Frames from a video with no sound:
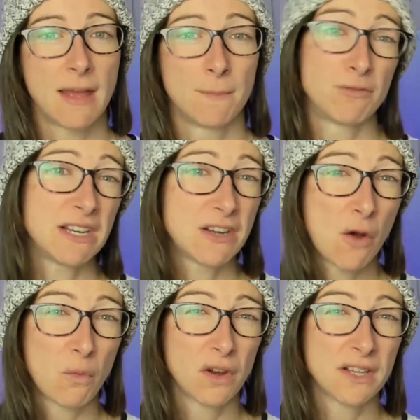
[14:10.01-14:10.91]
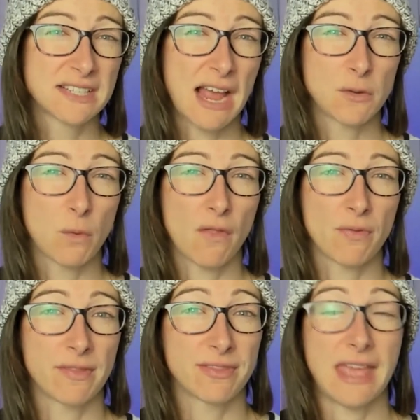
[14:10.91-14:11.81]
Merino wool is kind of what
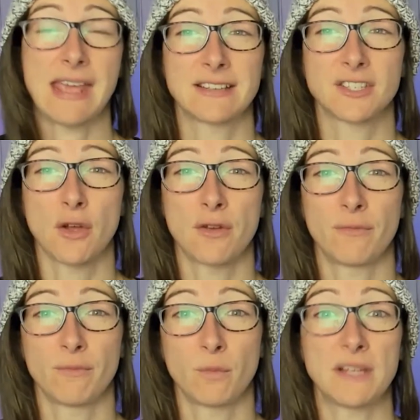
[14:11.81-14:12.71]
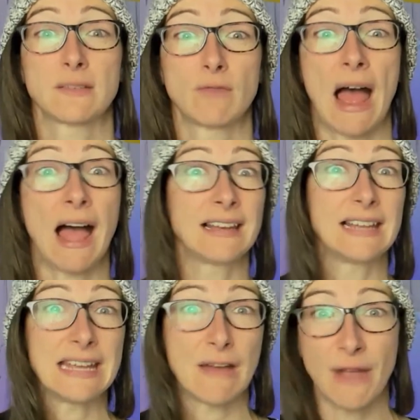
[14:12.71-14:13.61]
they sort of is
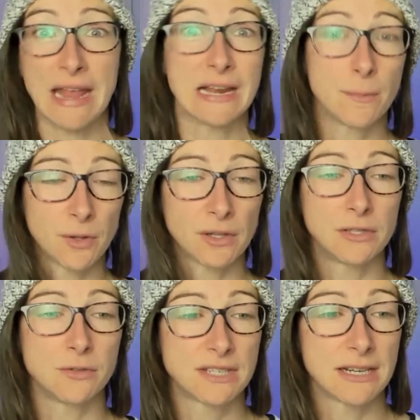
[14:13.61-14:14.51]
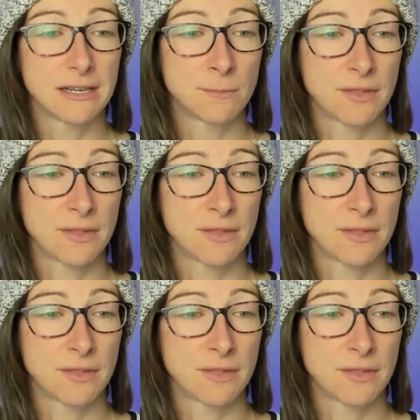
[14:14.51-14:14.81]
highly available in New Zealand,